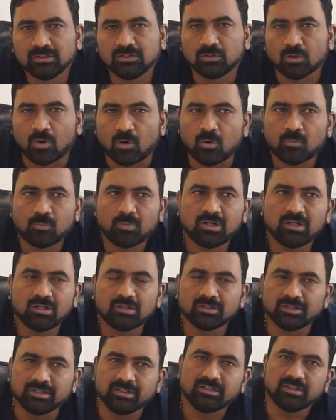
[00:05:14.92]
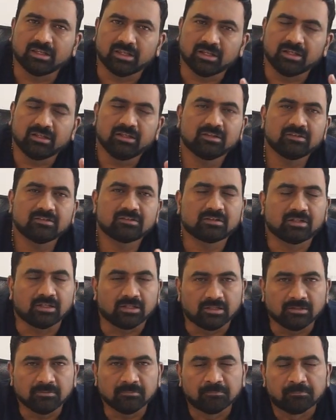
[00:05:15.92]
normal in Indian
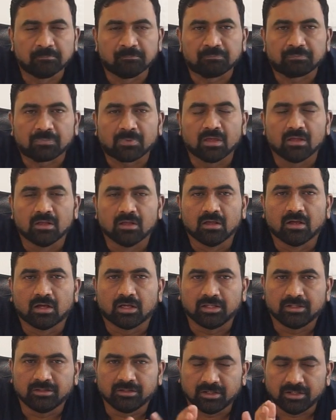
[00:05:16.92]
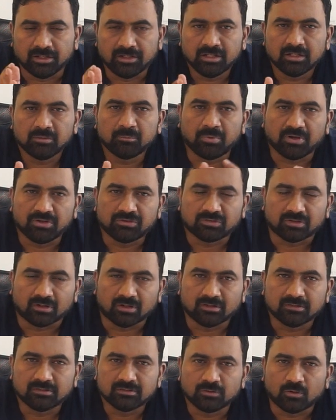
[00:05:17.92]
scheme, in Indian
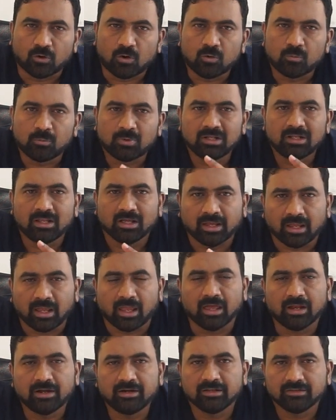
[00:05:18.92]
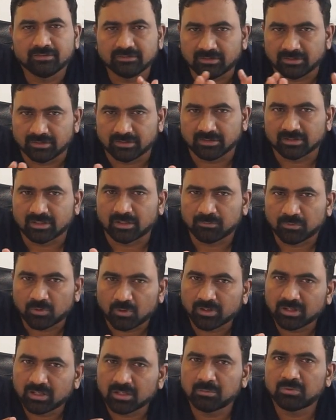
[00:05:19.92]
patients, normal hair density, I'm
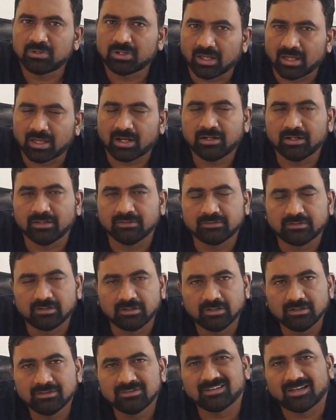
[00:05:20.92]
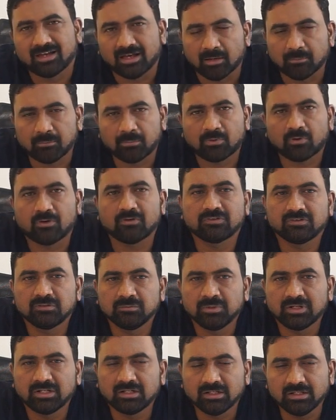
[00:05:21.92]
talking about hair density, is
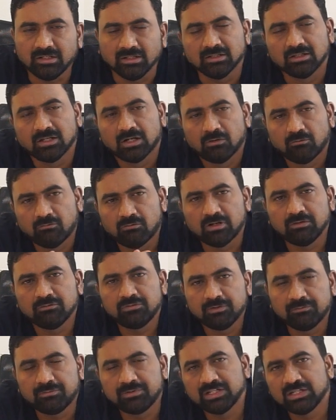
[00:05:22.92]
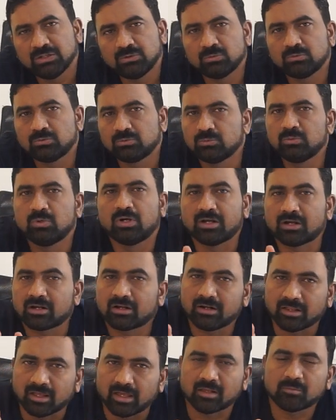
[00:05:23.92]
approximately 150 to
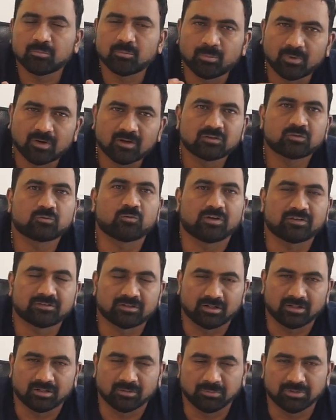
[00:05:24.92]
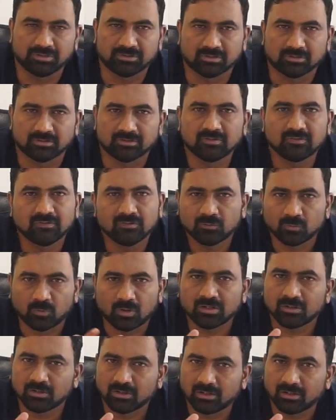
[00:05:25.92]
200 hair per square centimeter. This is what